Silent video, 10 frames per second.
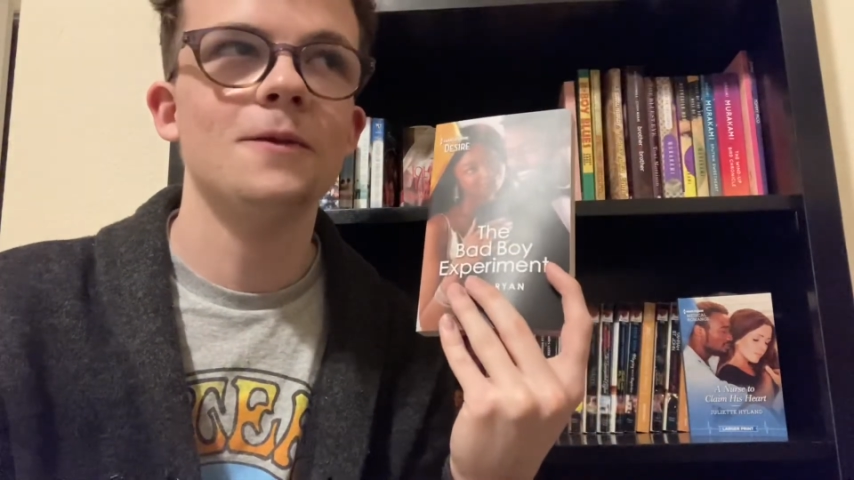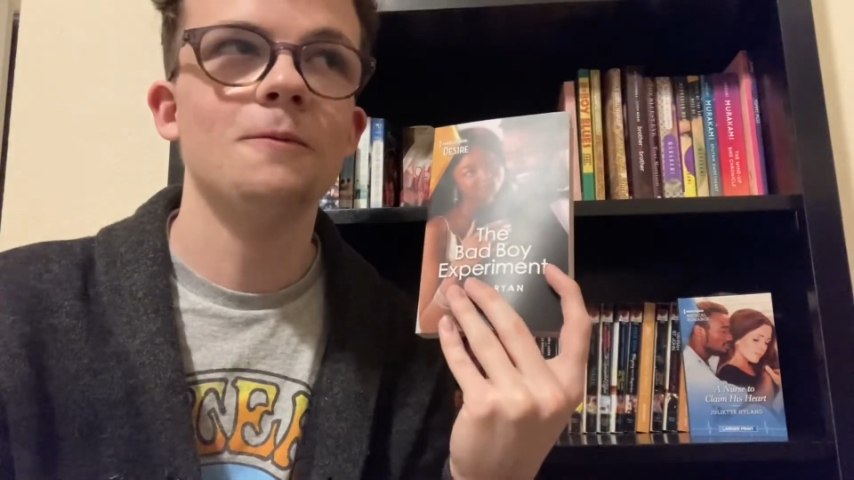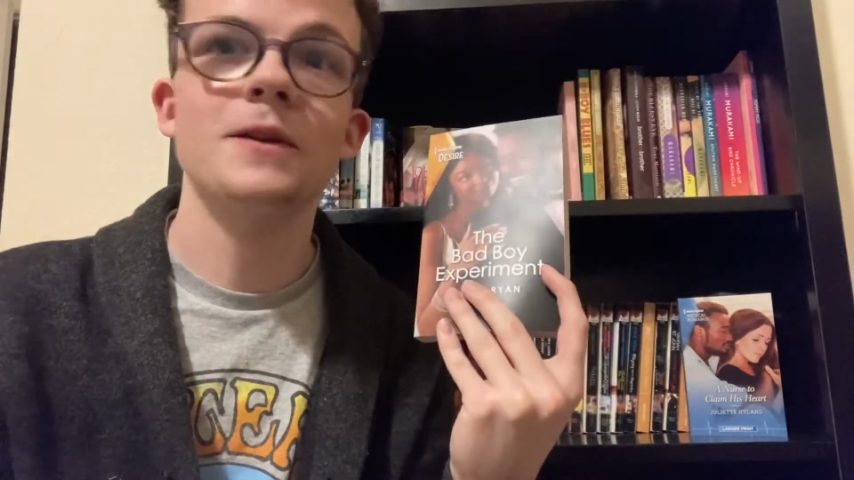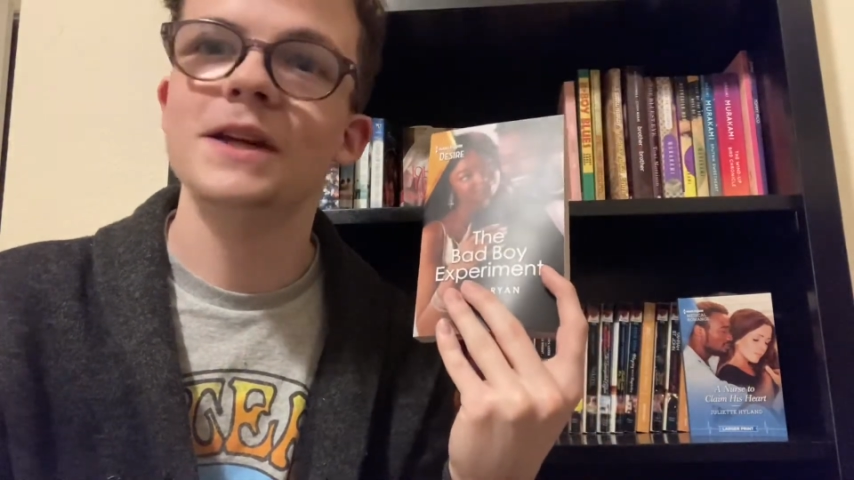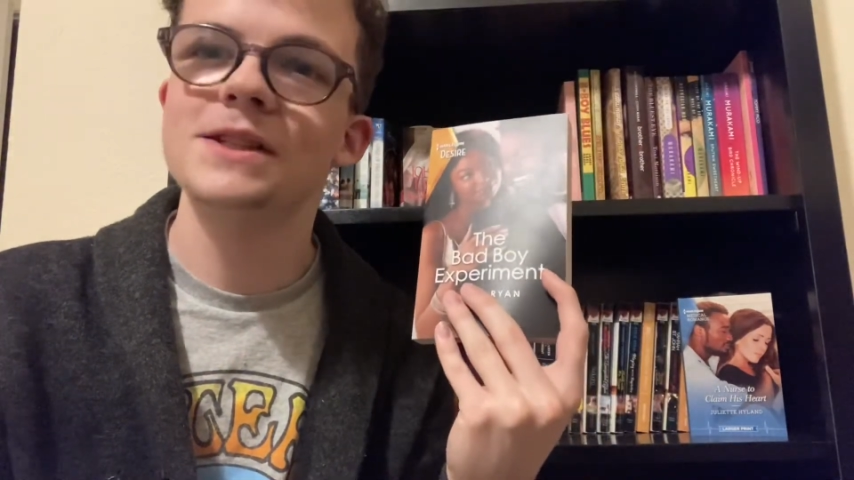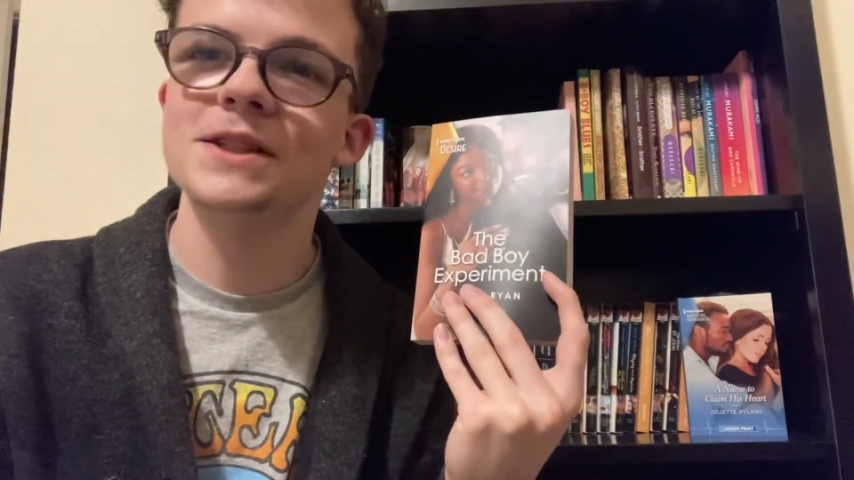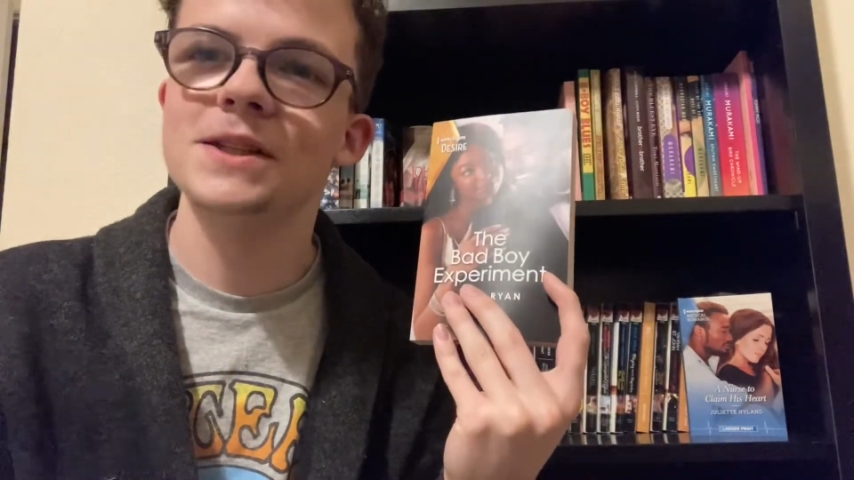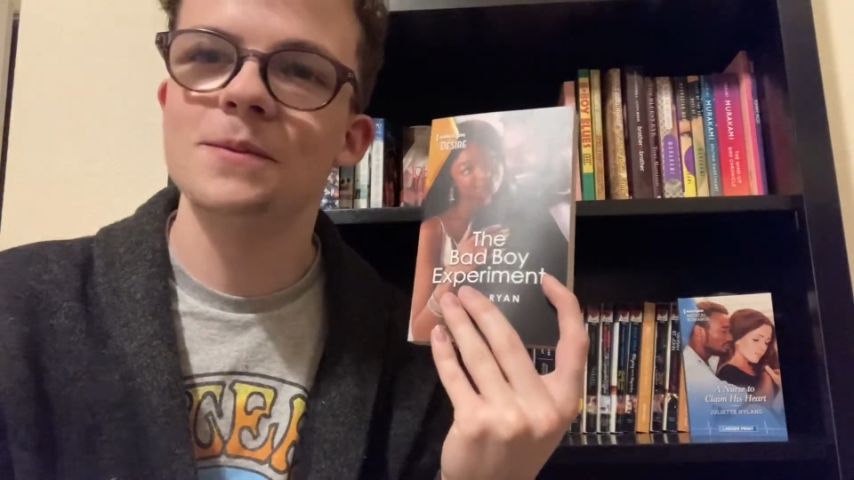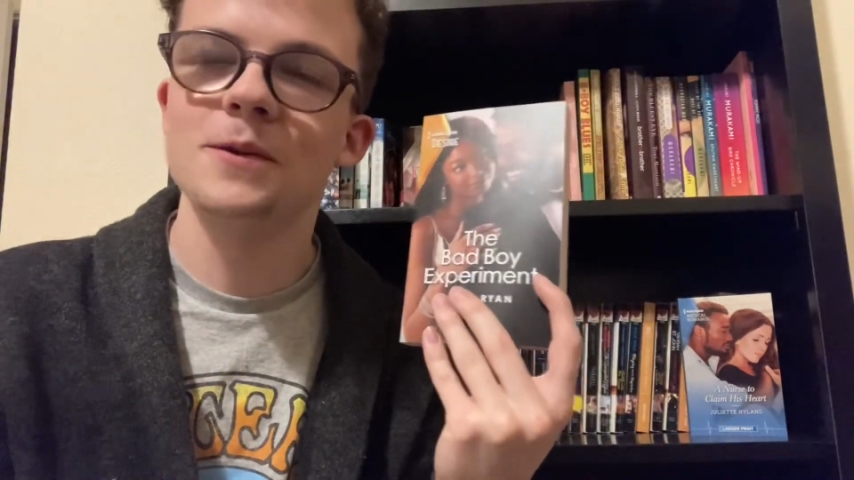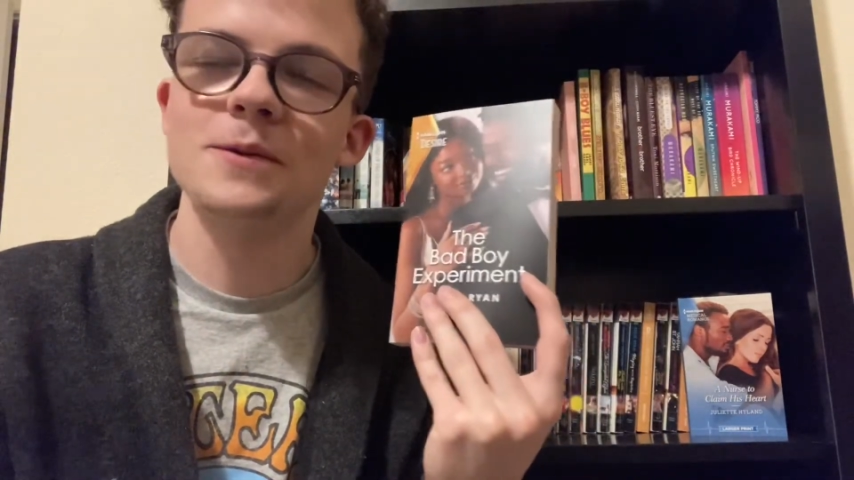
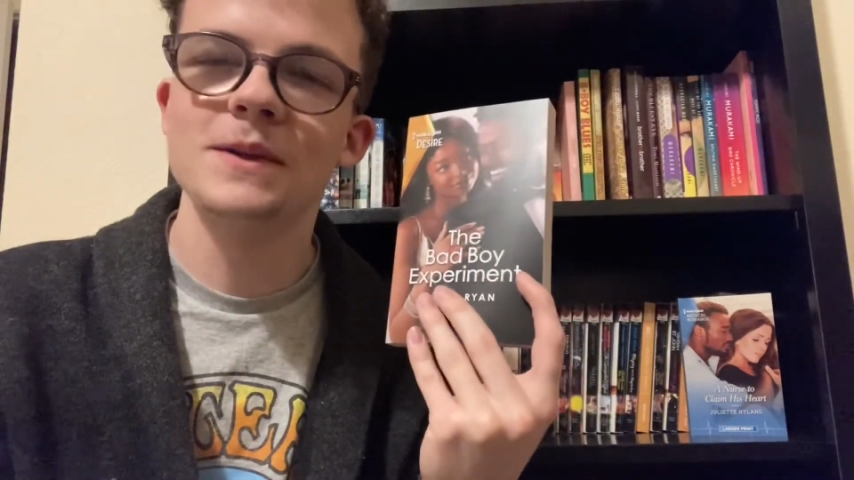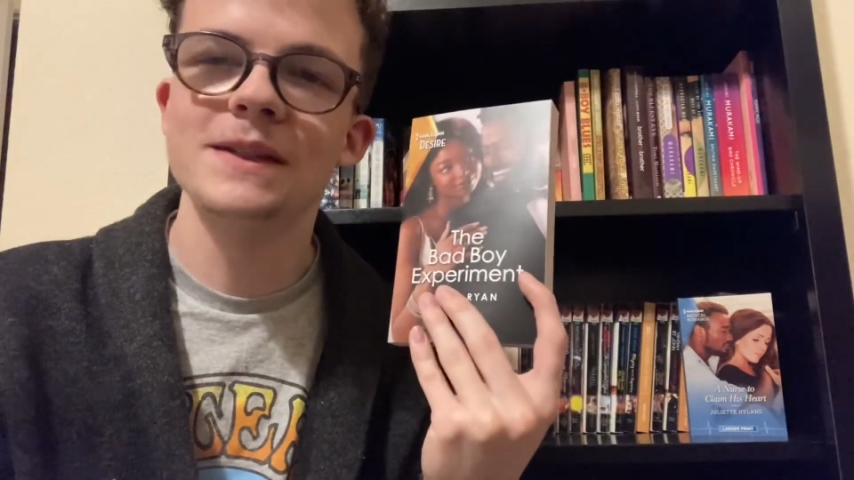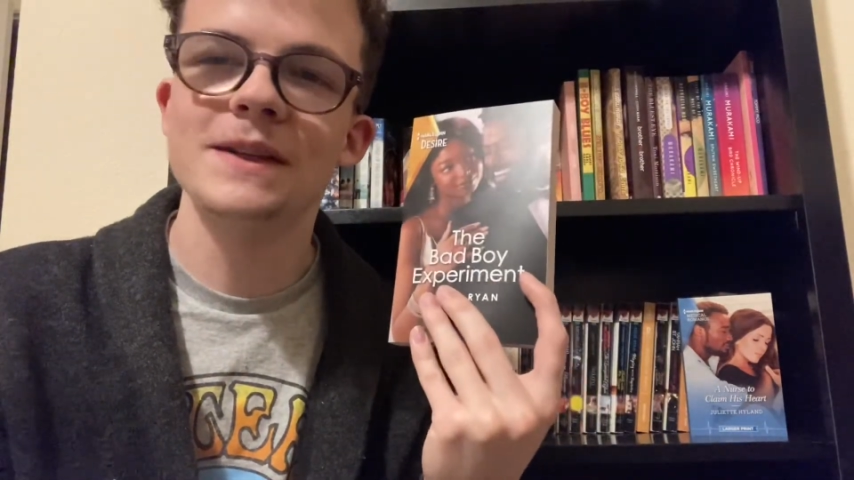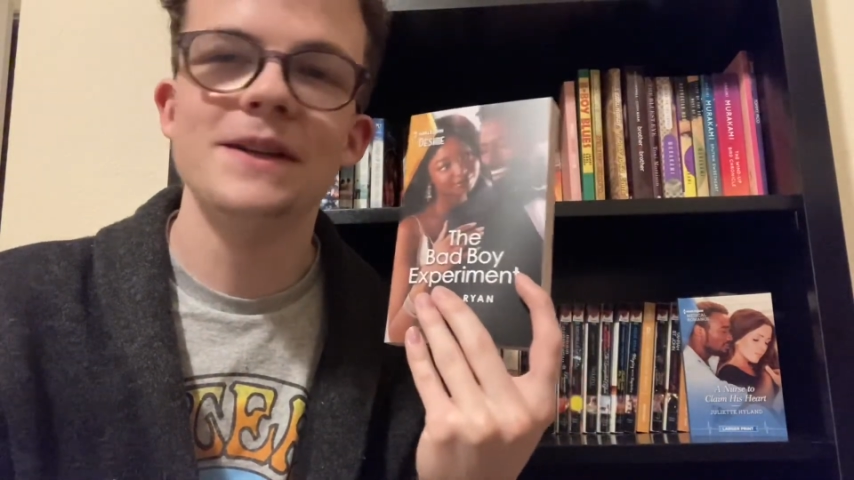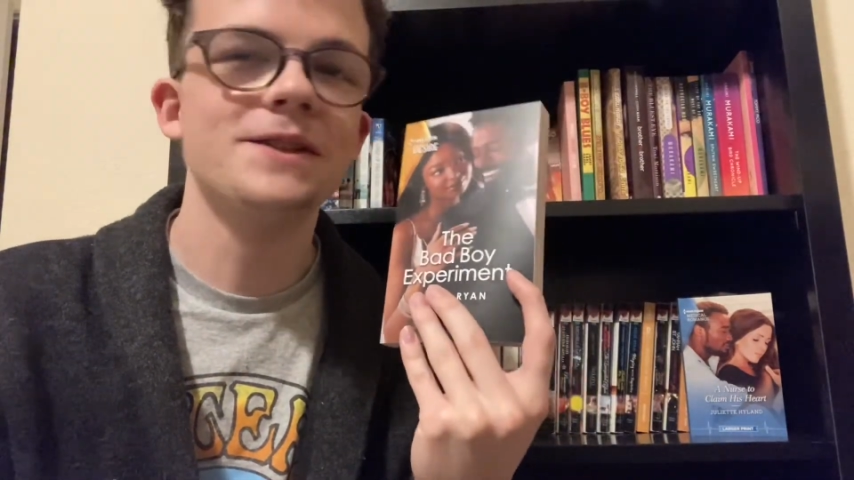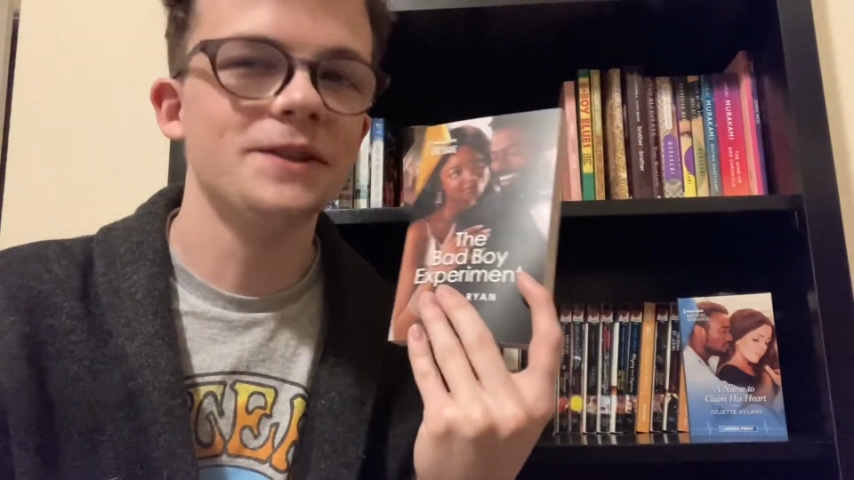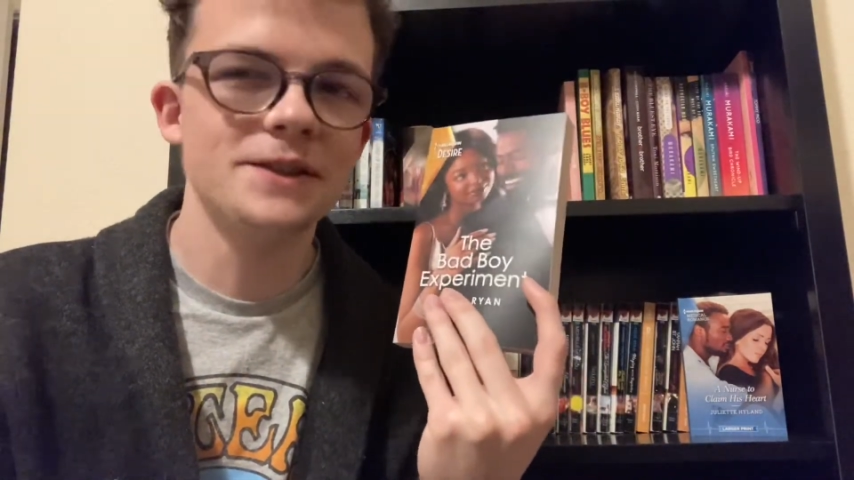relationship, which was initially